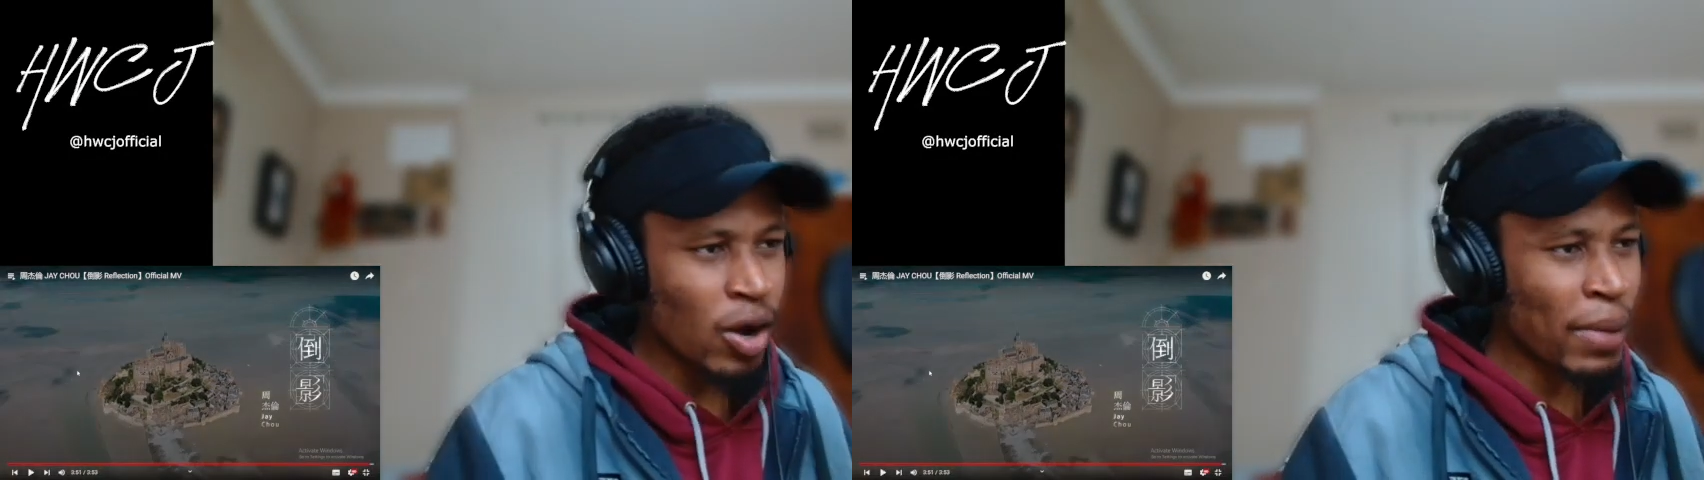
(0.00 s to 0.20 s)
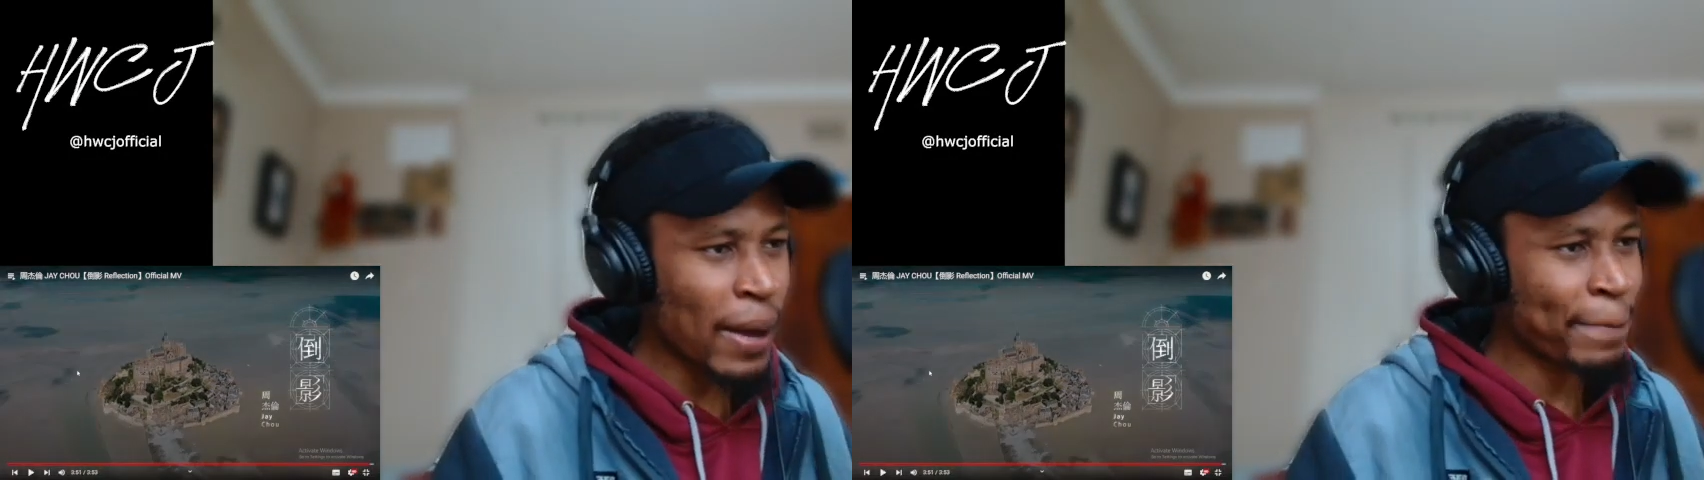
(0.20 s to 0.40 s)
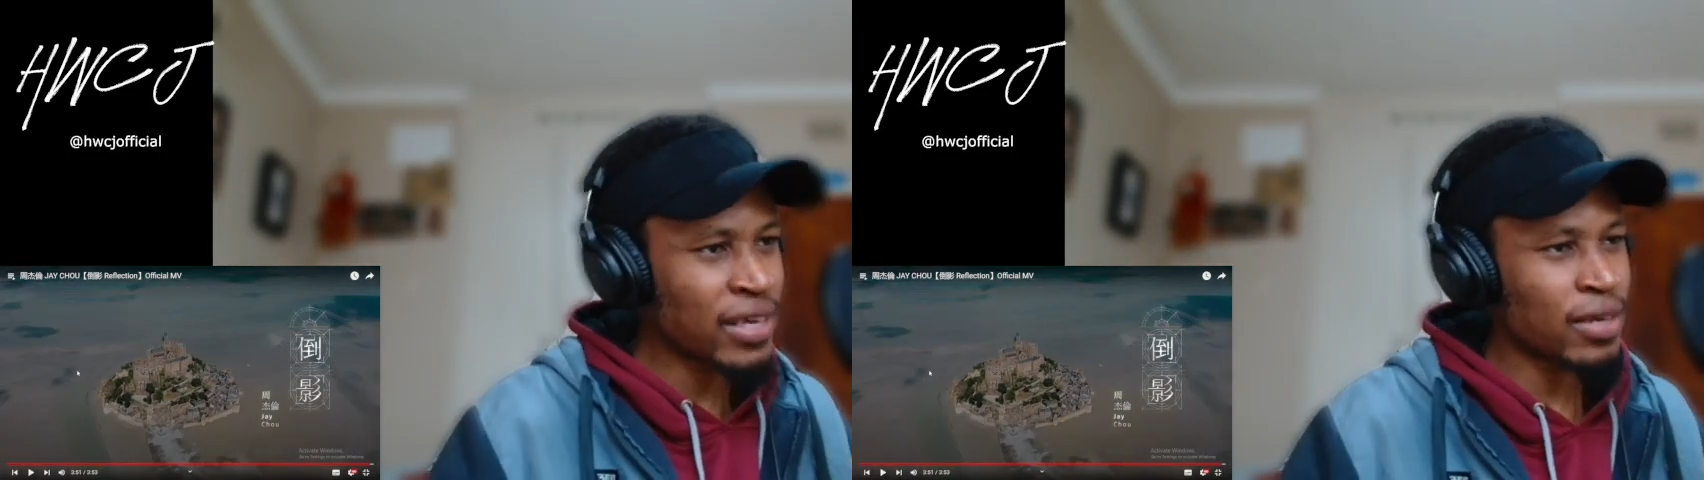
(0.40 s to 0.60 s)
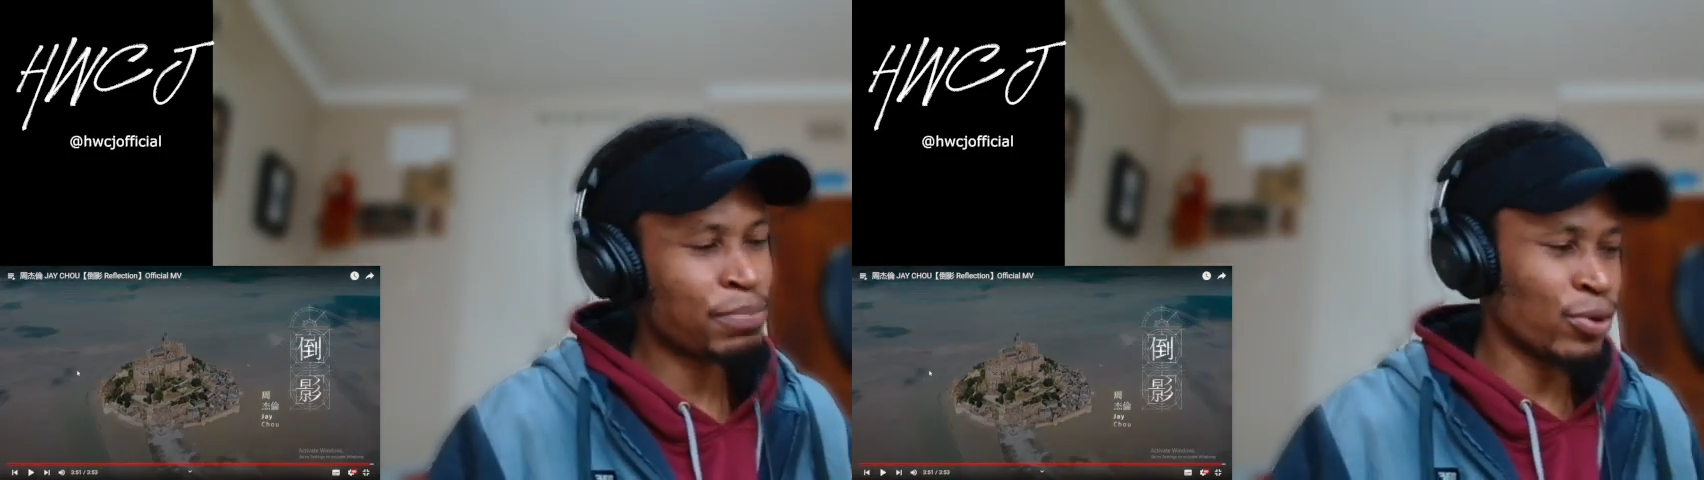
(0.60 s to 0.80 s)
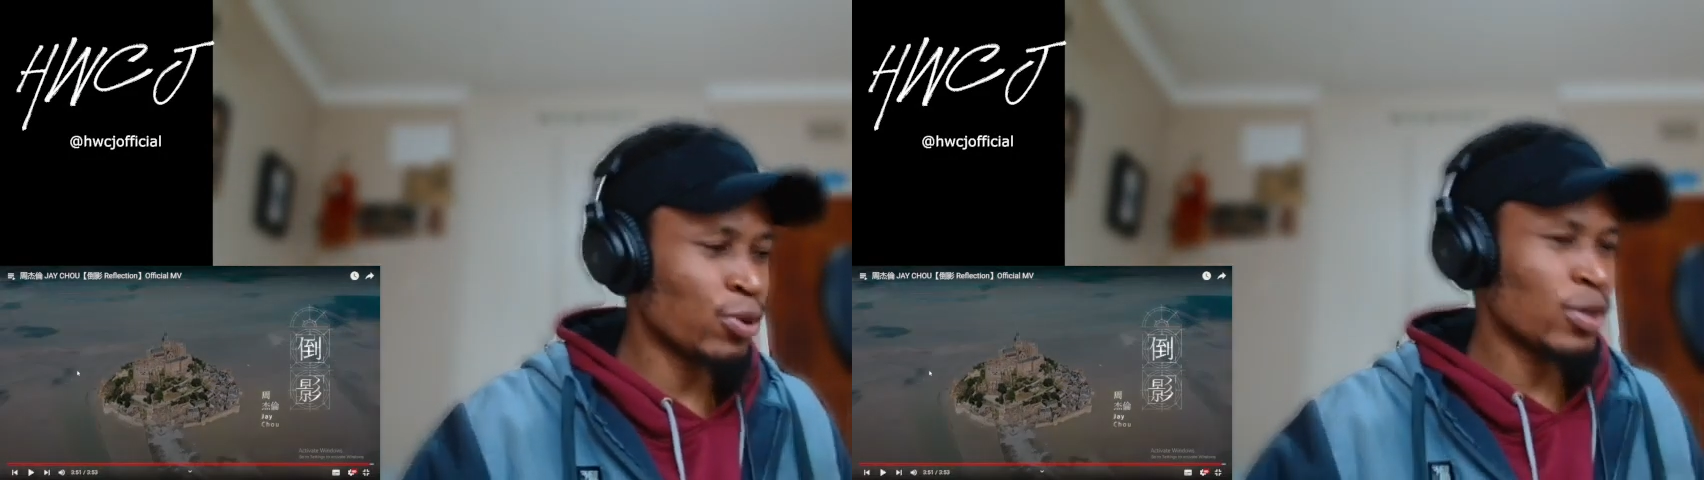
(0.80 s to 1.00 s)
my
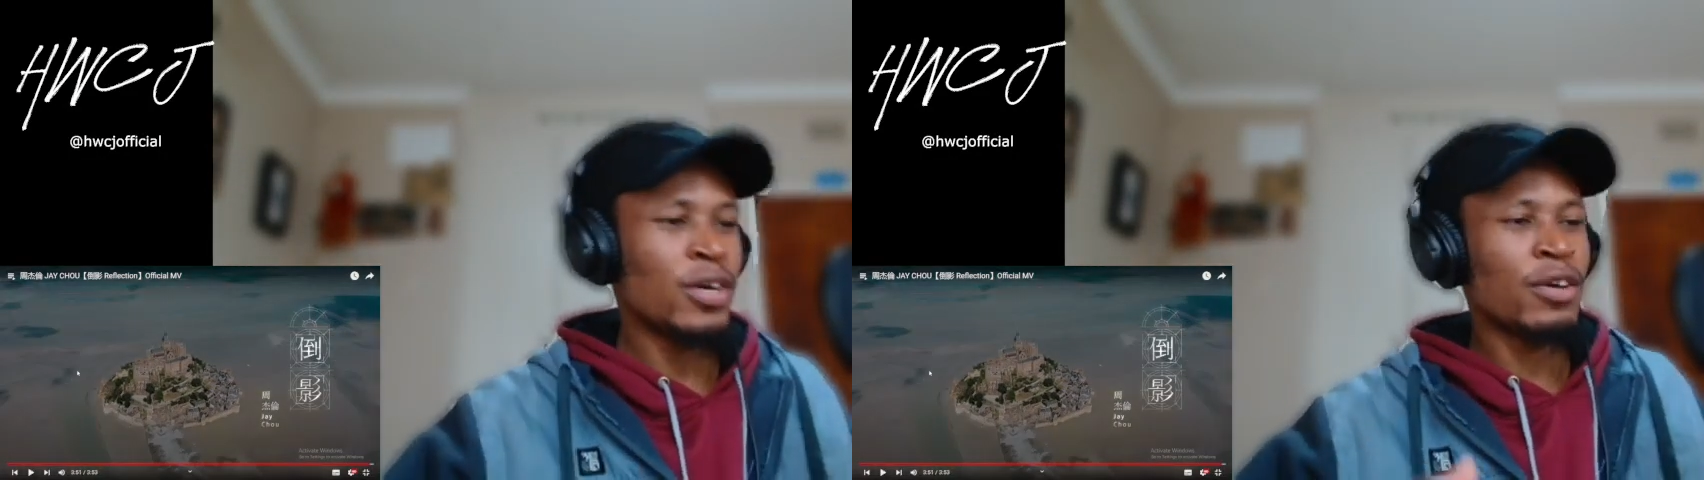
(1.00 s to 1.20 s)
people